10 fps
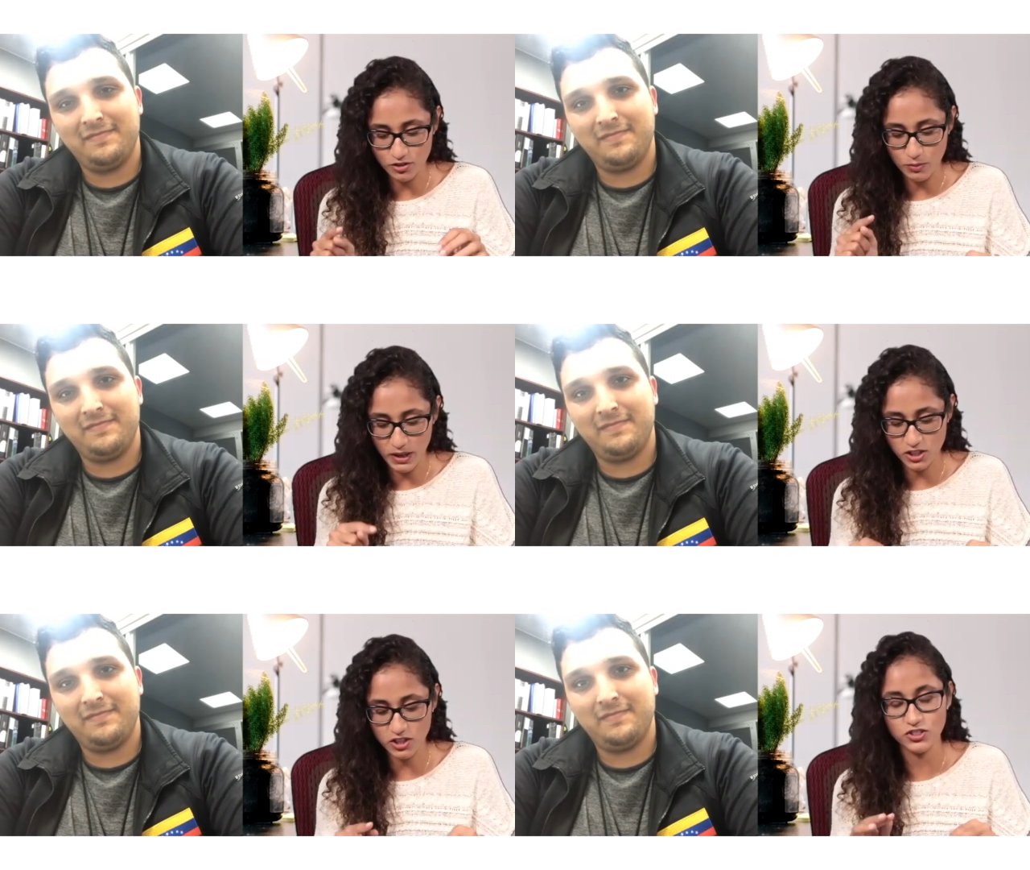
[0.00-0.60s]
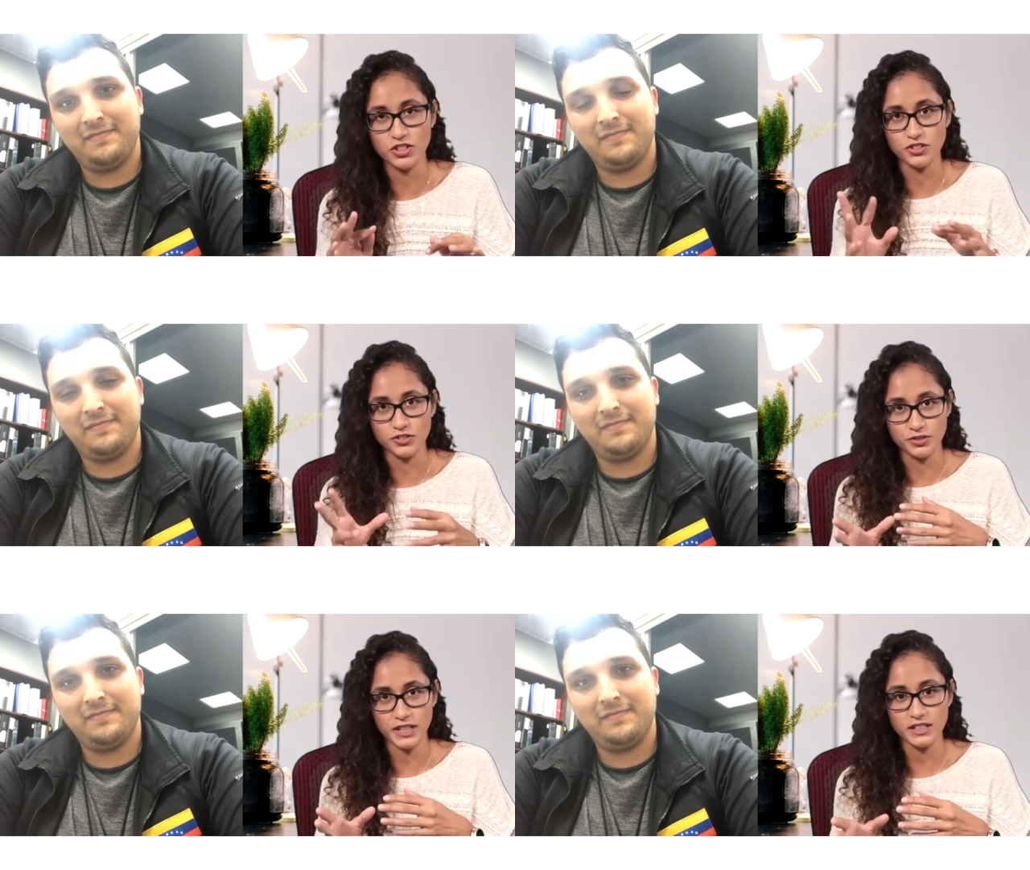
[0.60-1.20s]
Speaker 1: you mentioned the
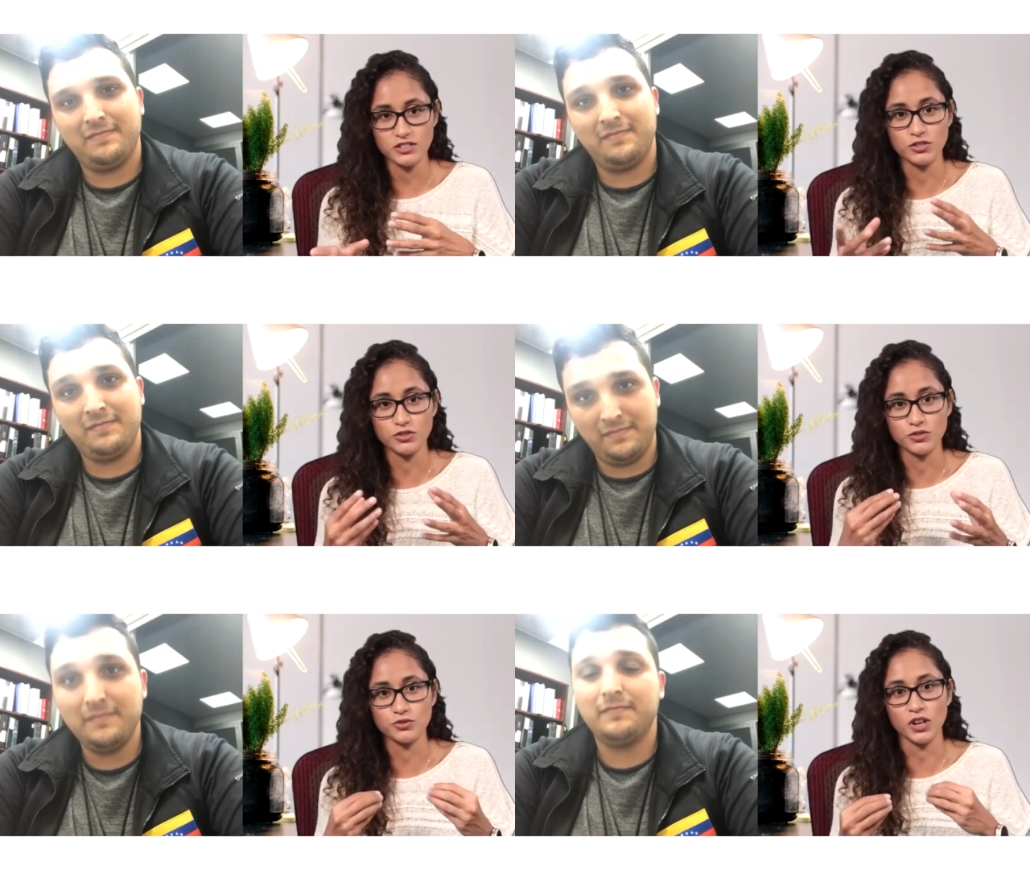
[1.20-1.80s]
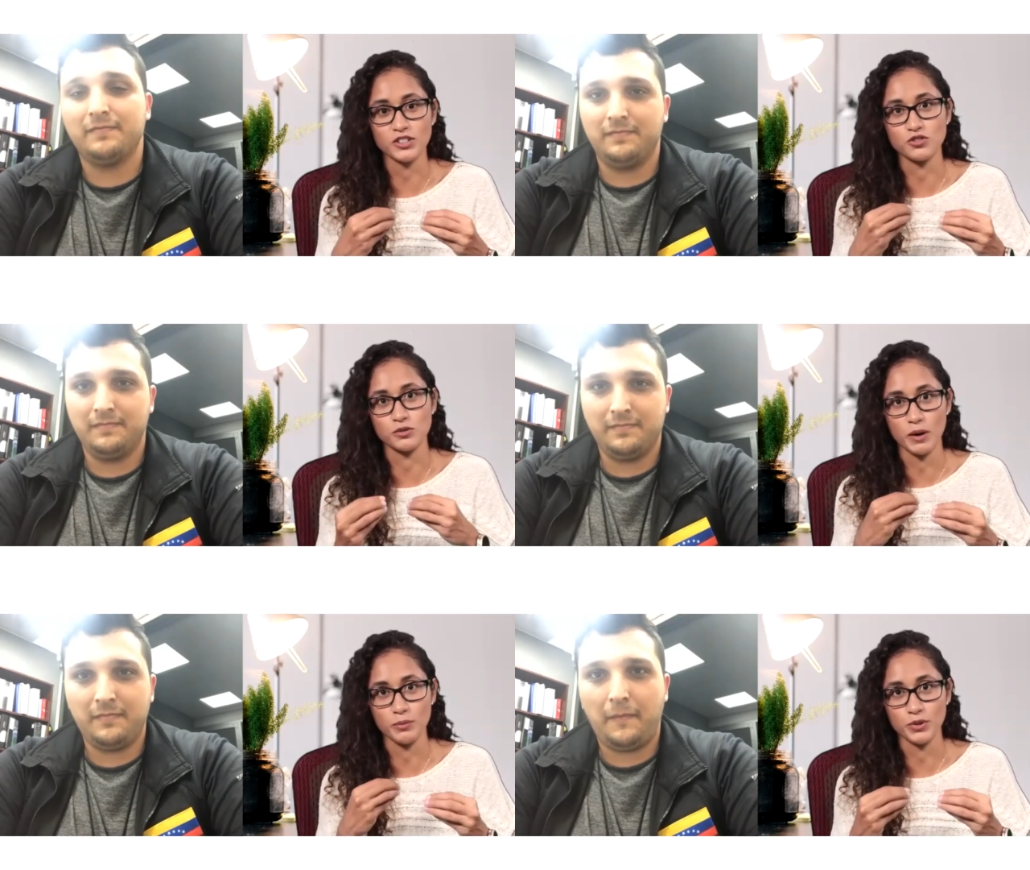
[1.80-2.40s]
unit, so you try to
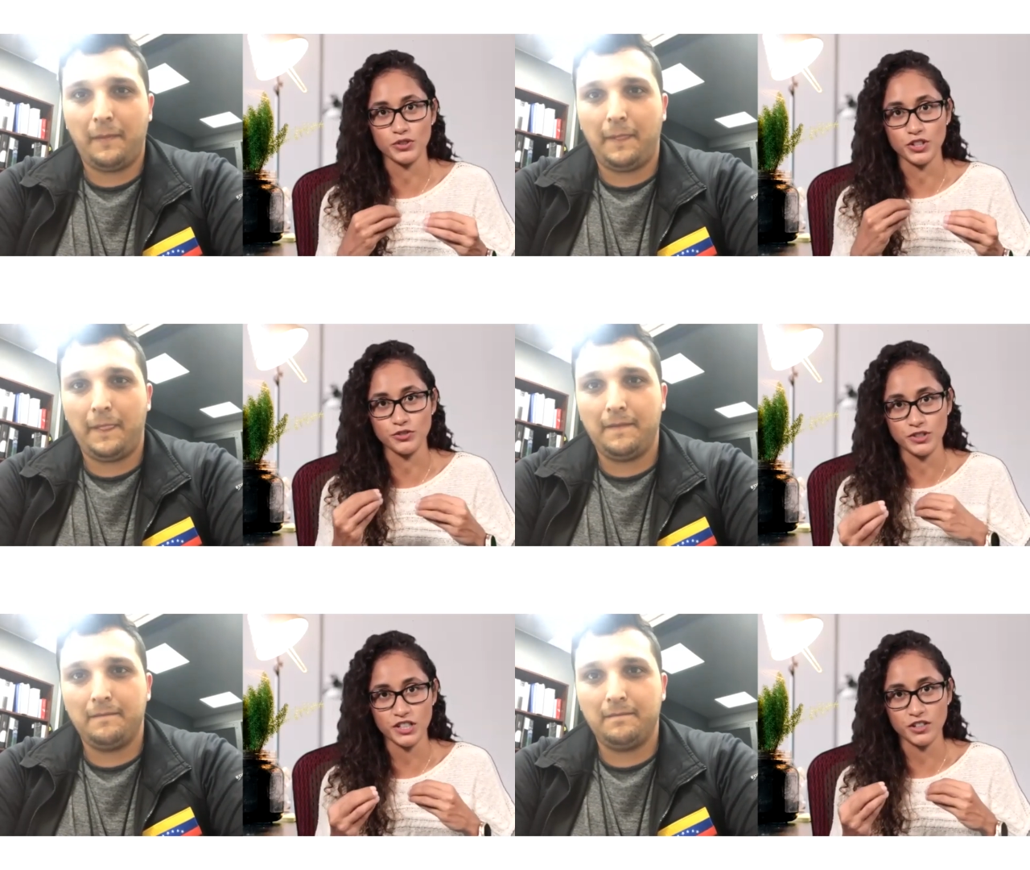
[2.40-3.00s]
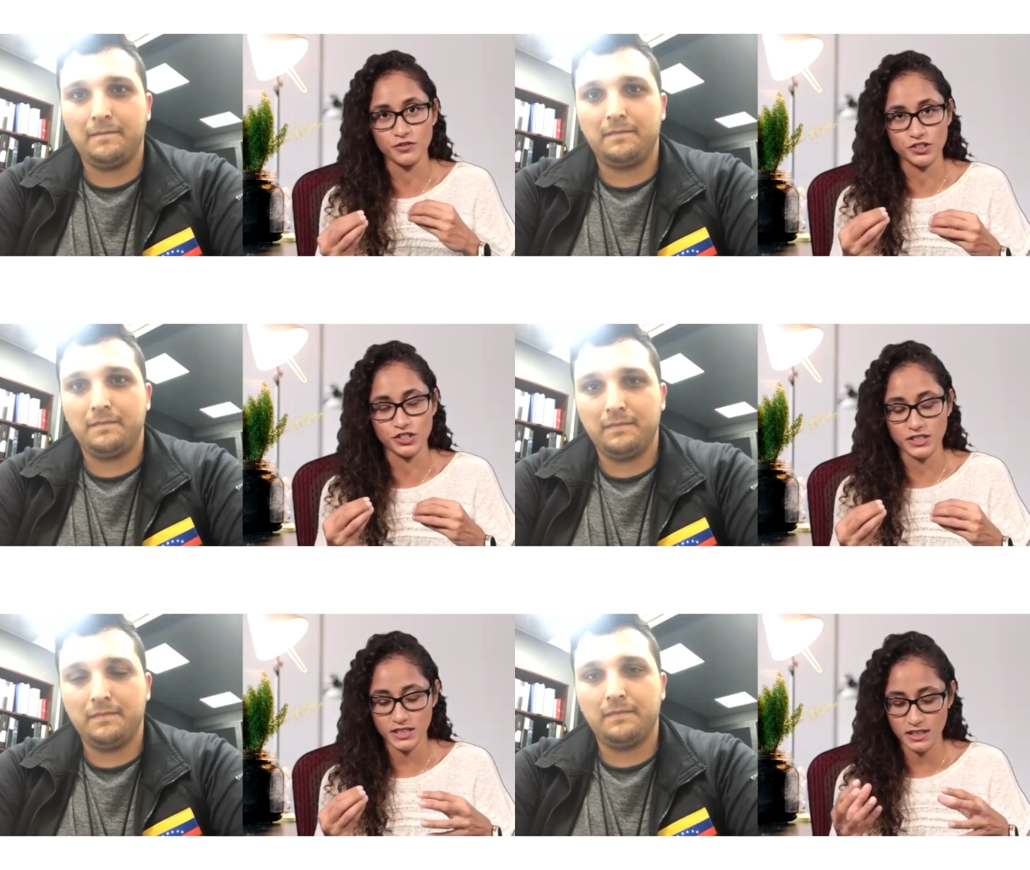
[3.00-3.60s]
remember the unit
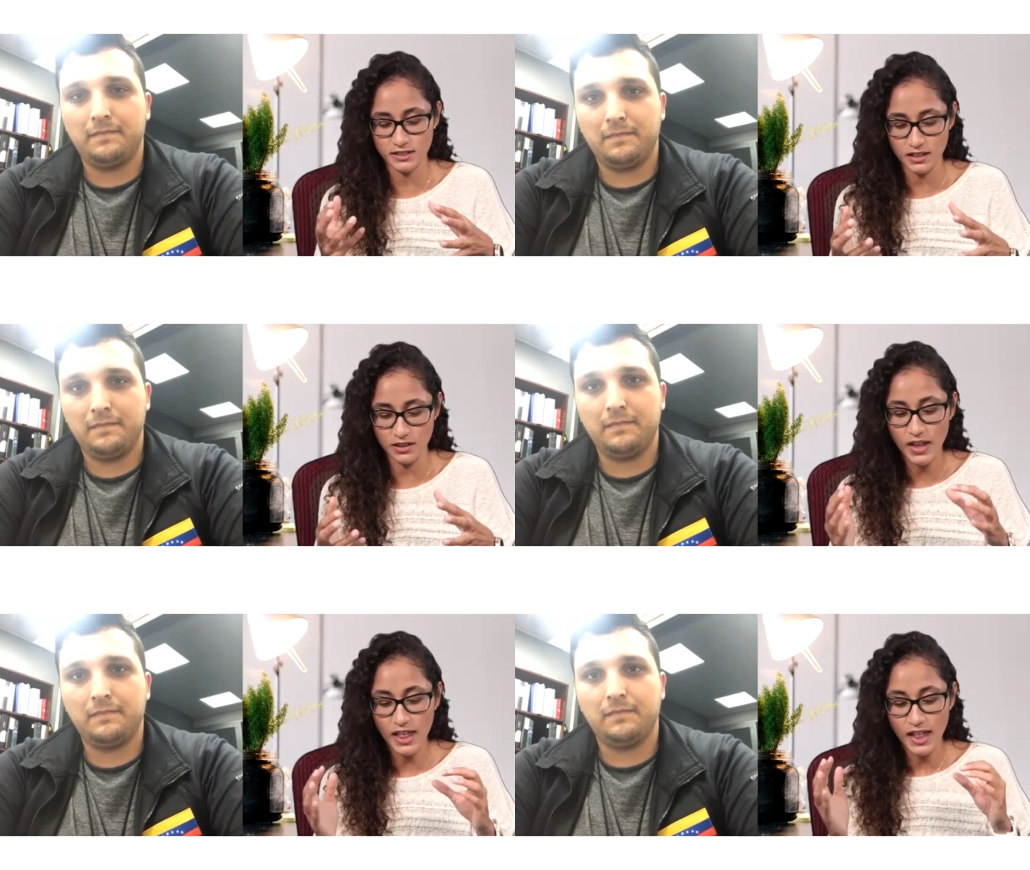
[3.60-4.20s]
conversions and stuff,